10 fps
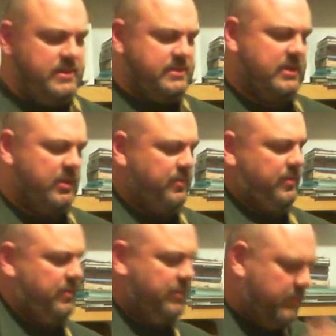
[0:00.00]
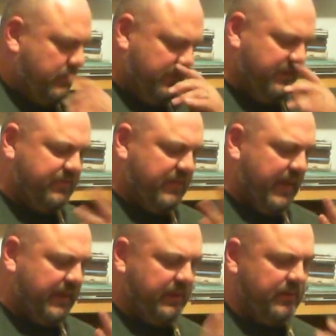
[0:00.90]
So with
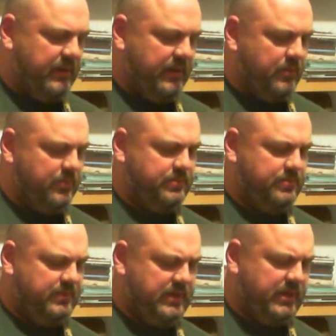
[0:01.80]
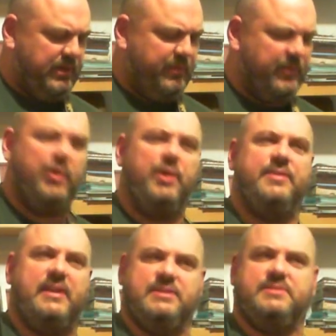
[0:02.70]
that, you've all
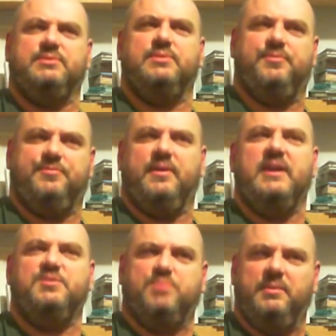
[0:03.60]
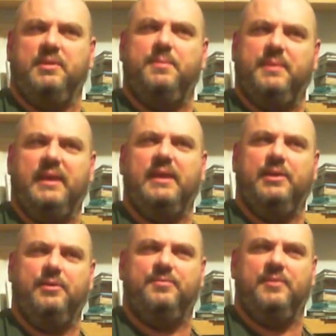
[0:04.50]
heard that sort of phrase probably at the
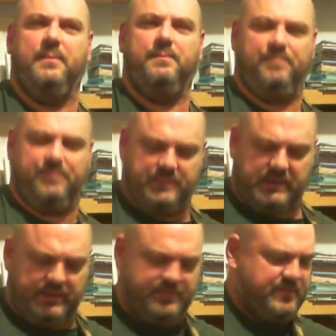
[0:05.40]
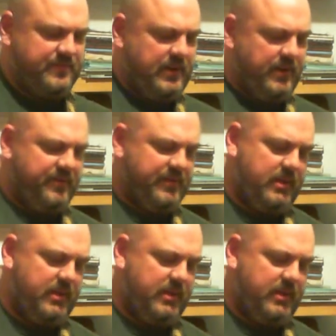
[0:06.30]
beginning of Cliffs of Dover.